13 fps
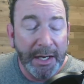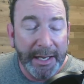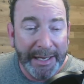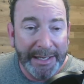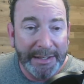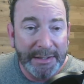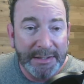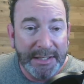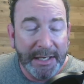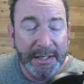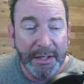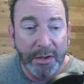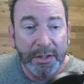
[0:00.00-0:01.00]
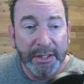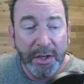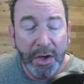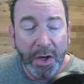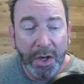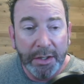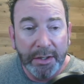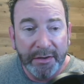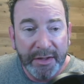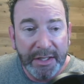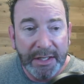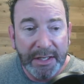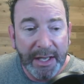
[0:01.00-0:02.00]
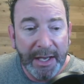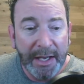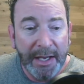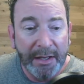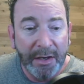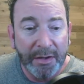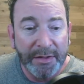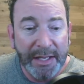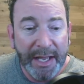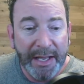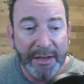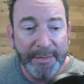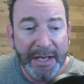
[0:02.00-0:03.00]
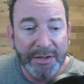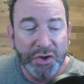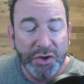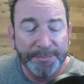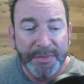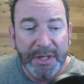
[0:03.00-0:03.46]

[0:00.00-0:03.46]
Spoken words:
and secondarily on the AMH.